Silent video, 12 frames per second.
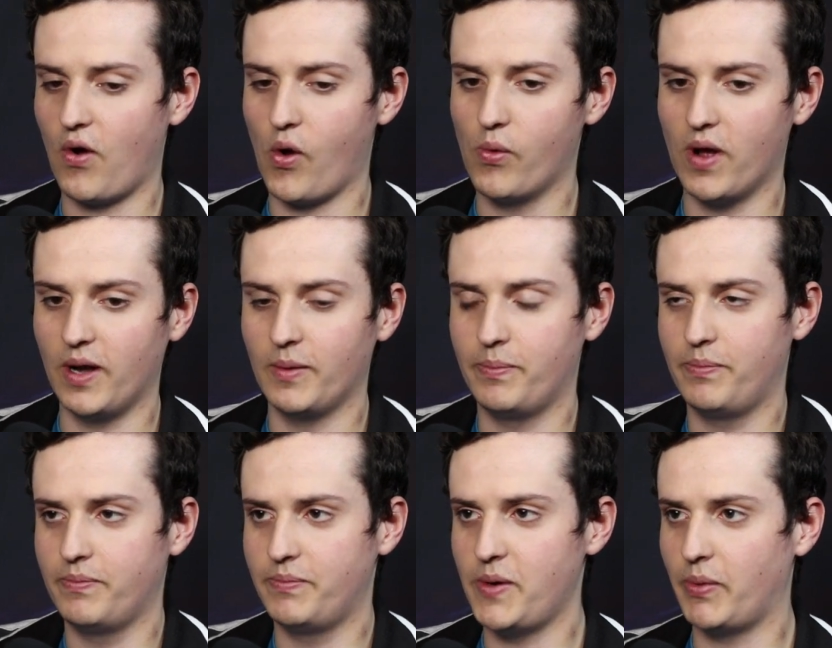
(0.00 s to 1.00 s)
how well
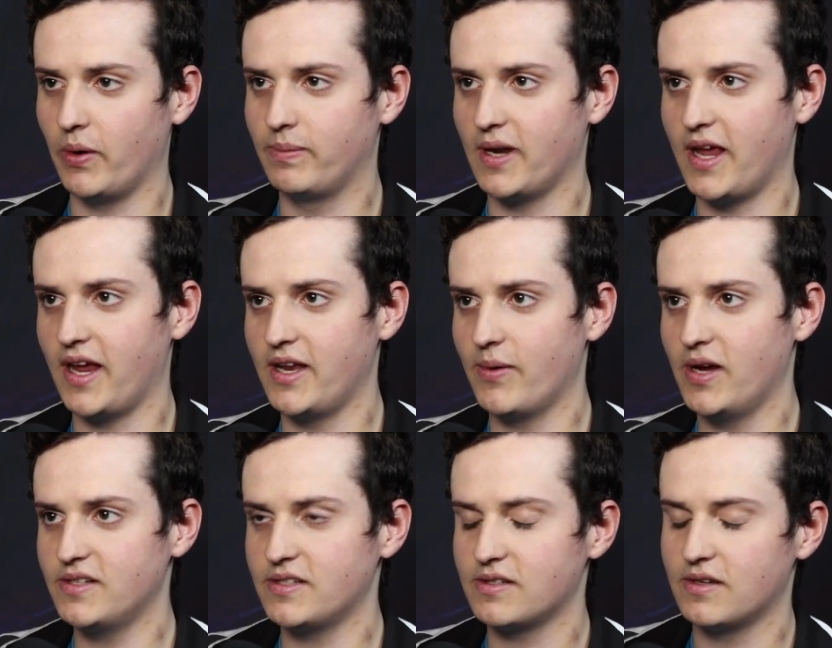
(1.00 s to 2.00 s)
people play
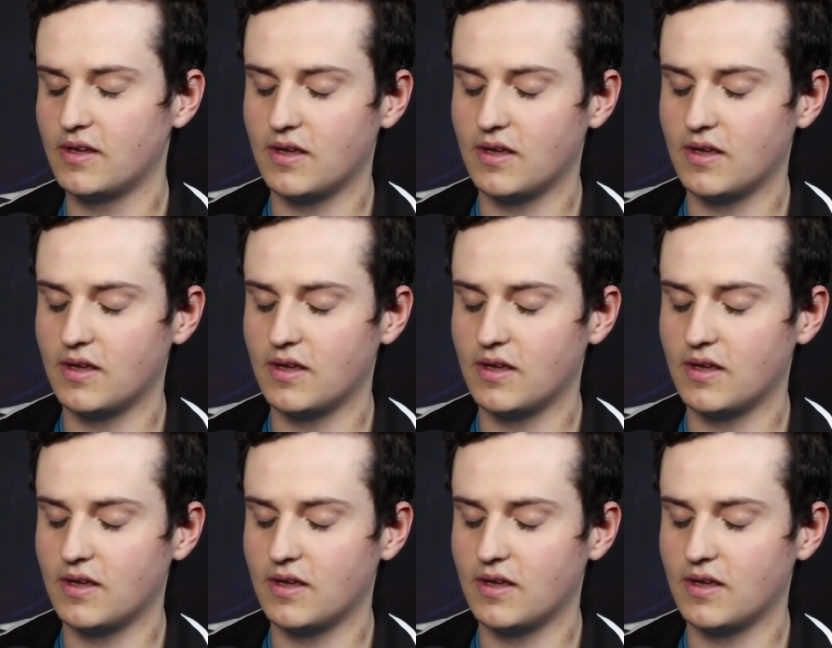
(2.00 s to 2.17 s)
anyways.